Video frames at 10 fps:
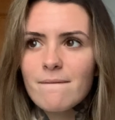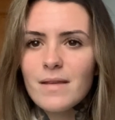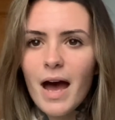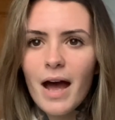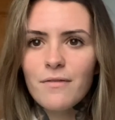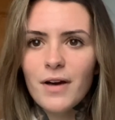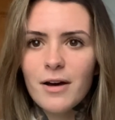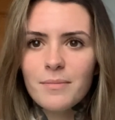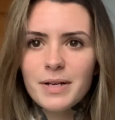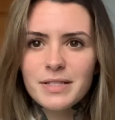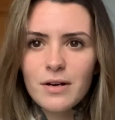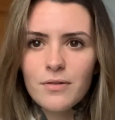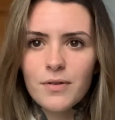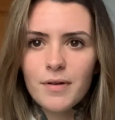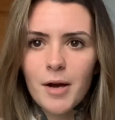I found myself
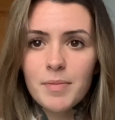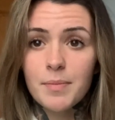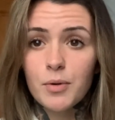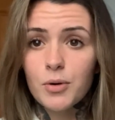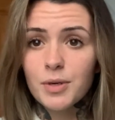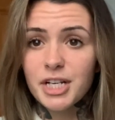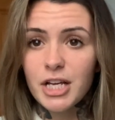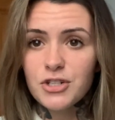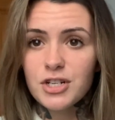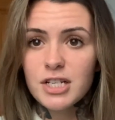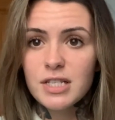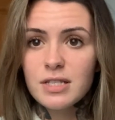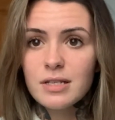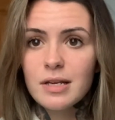around people who were dangerous.